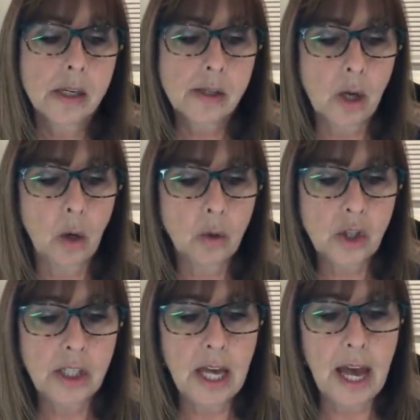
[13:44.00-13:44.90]
So
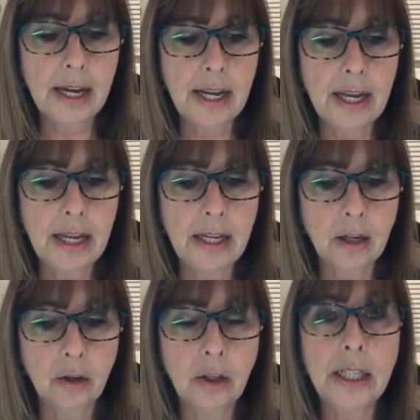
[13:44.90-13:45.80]
she had
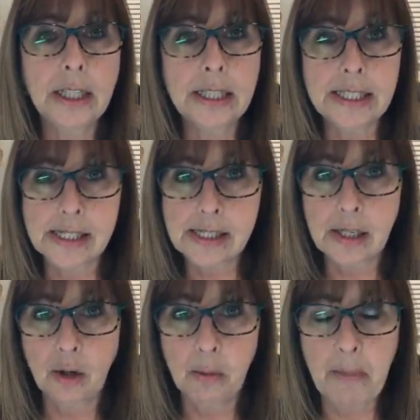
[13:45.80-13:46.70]
a herniated disc
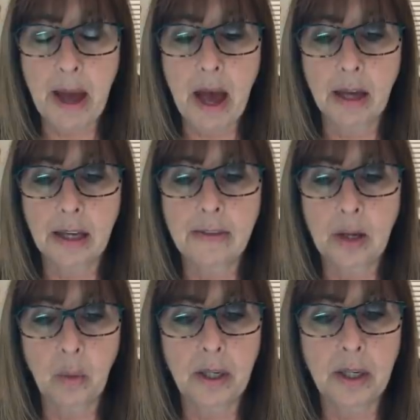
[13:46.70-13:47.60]
in her back and
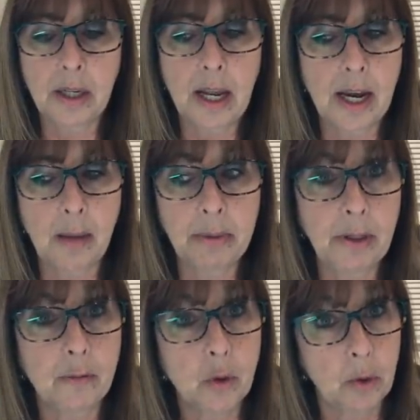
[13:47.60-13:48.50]
they went in and I
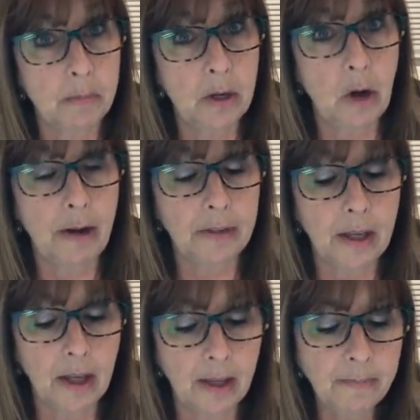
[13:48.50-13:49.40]
believe trimmed it off
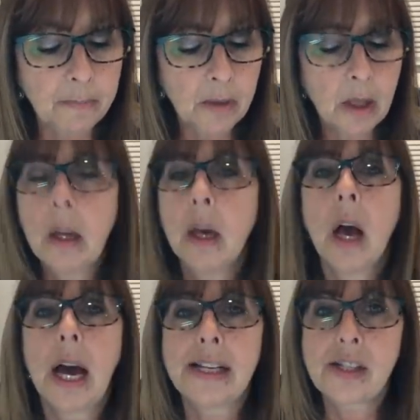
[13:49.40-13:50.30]
again.
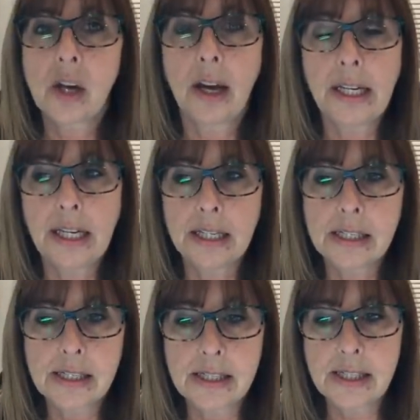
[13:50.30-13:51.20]
I saw Anna
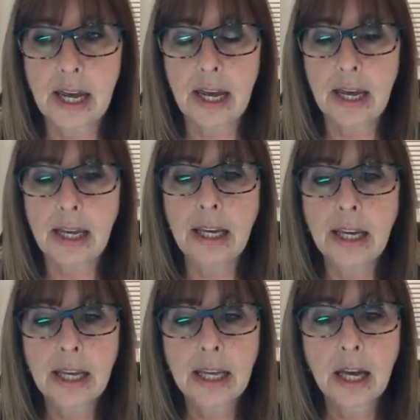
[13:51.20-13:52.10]

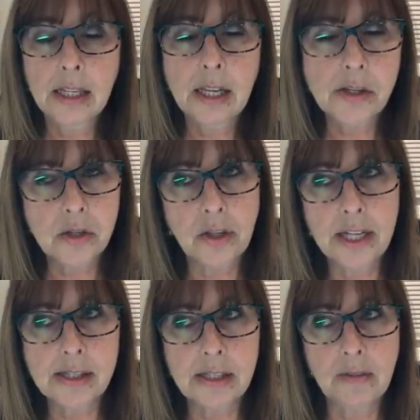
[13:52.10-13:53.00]
today.
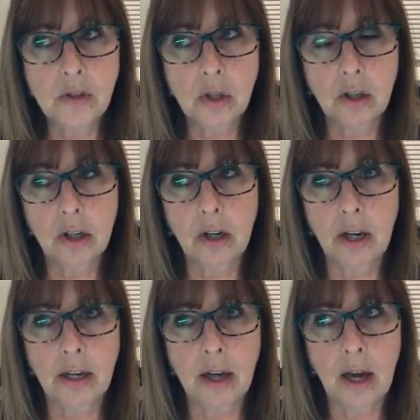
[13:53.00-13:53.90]
Yesterday, Steve took her
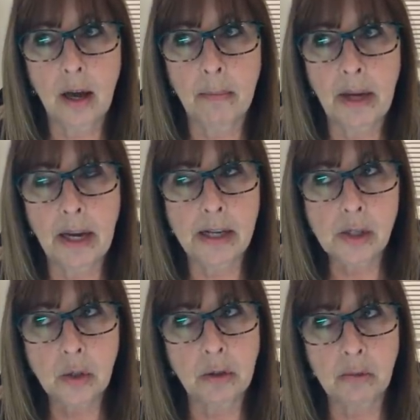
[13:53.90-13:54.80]
an, um, an
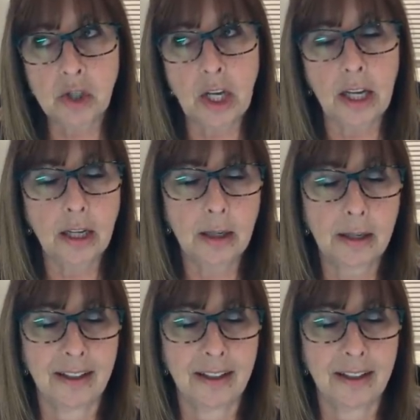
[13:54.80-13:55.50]
ice cream shake